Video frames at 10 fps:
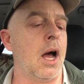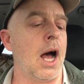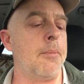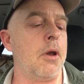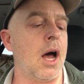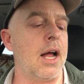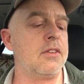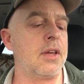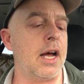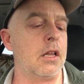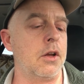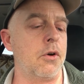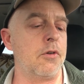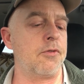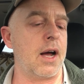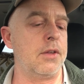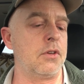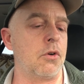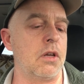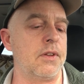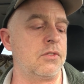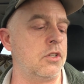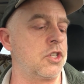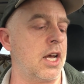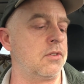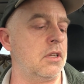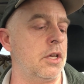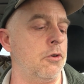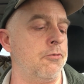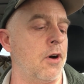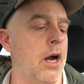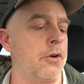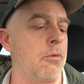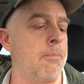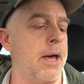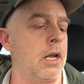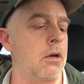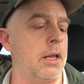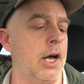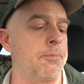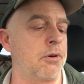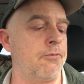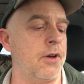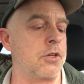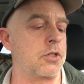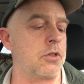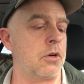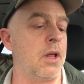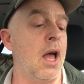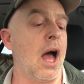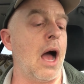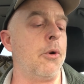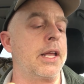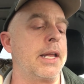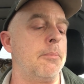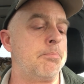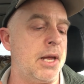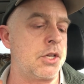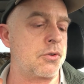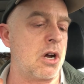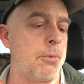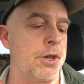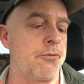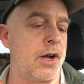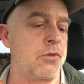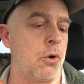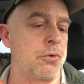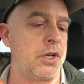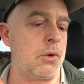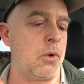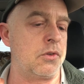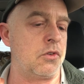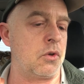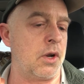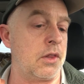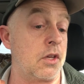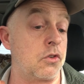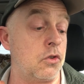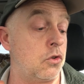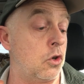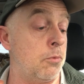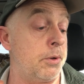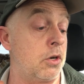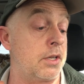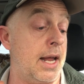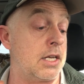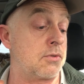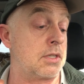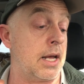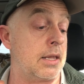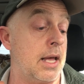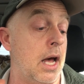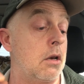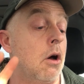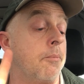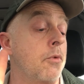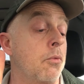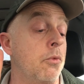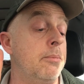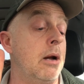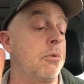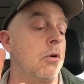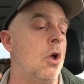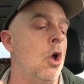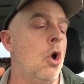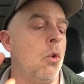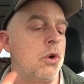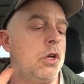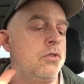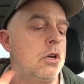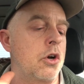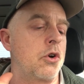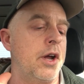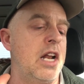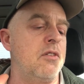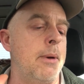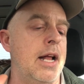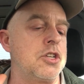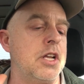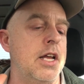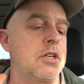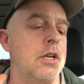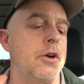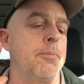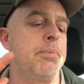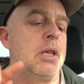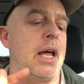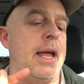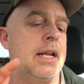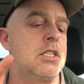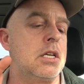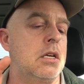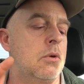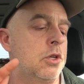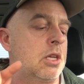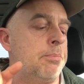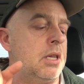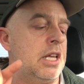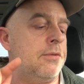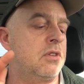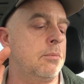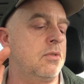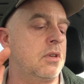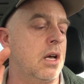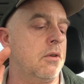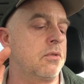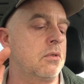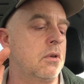I'm not telling or advising or even suggesting that you fire your medical health professional. I would get in big trouble if I told anyone to do anything stupid or dangerous like that. No, remember, we're using our creative imagination here to play and tinker with the beliefs themselves.